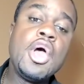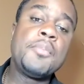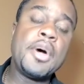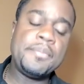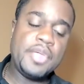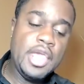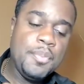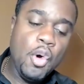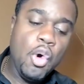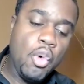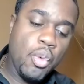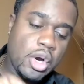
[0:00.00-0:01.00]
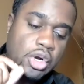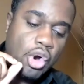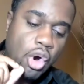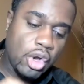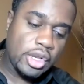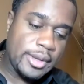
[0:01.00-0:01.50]
But people were
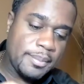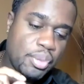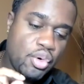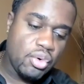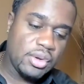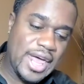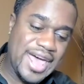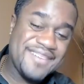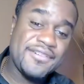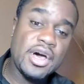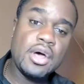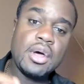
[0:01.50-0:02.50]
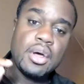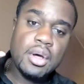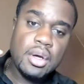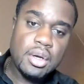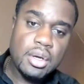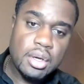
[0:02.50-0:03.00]
calling Pulev
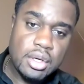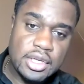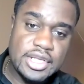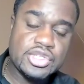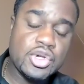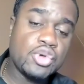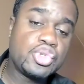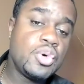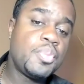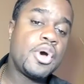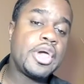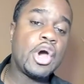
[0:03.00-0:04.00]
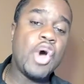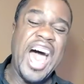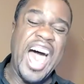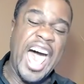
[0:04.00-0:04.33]
Klitschko 2.0.